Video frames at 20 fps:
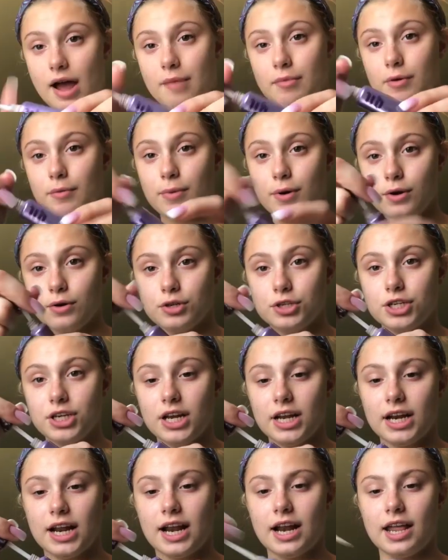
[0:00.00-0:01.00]
primer
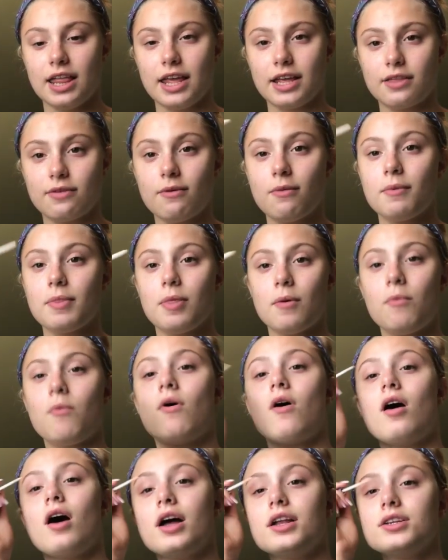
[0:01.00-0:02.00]
potion, and I like the one with the
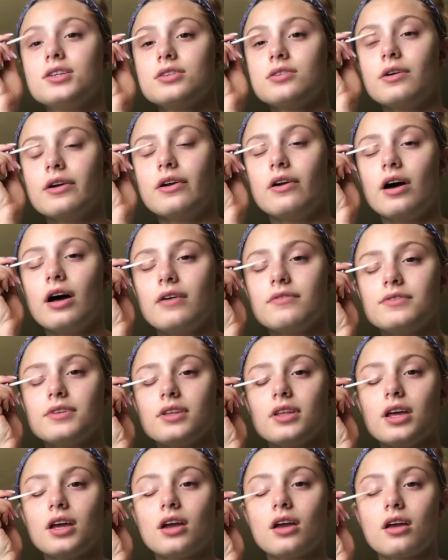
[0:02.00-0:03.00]
wand so I don't have
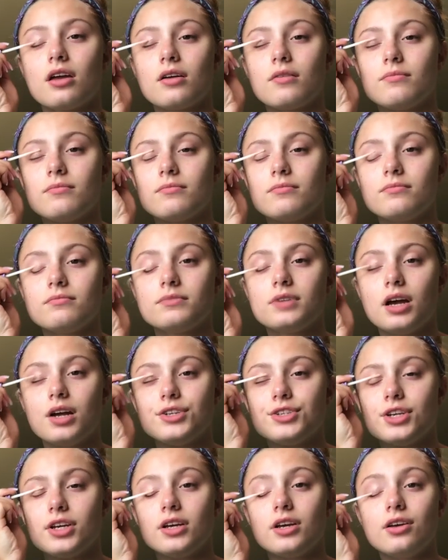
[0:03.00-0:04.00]
to like
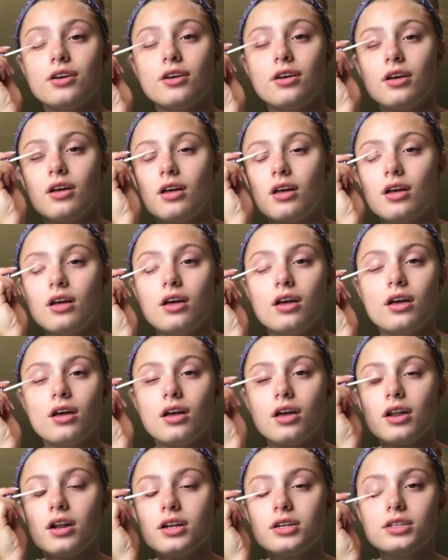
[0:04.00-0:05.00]
touch it.
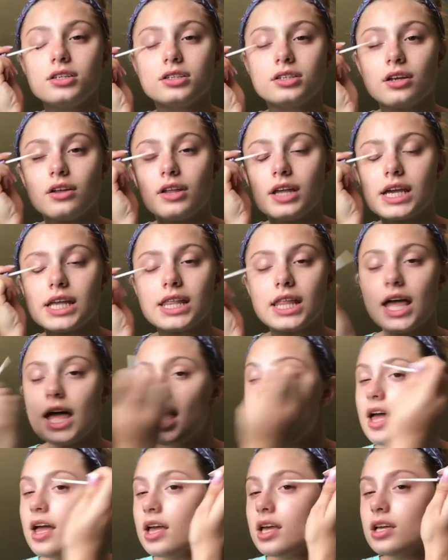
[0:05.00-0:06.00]
Just go like
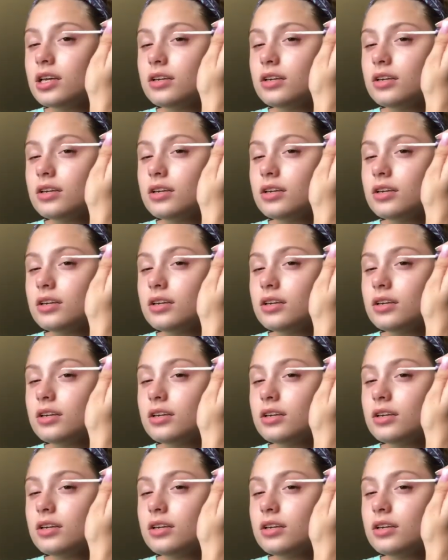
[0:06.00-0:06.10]
that.